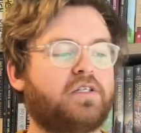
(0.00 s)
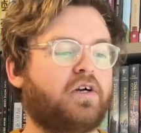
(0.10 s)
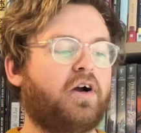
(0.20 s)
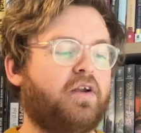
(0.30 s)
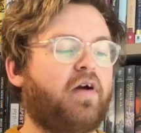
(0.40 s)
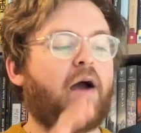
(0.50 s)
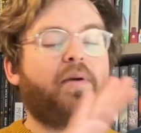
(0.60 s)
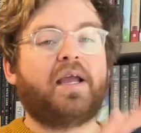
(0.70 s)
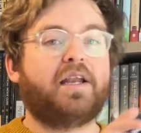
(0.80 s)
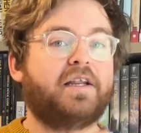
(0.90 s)
the kind of
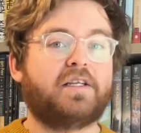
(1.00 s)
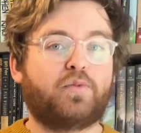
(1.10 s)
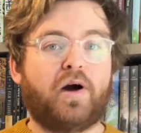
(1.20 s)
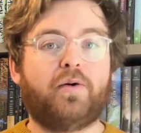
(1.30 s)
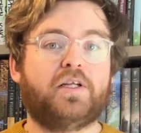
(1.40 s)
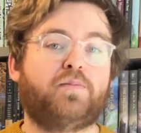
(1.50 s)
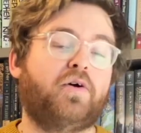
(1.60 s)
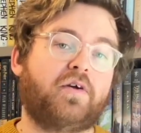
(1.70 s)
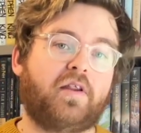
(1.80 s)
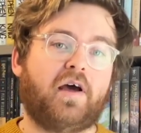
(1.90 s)
happy ending as well in this
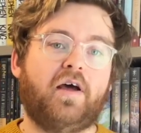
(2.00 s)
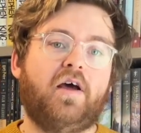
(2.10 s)
book, that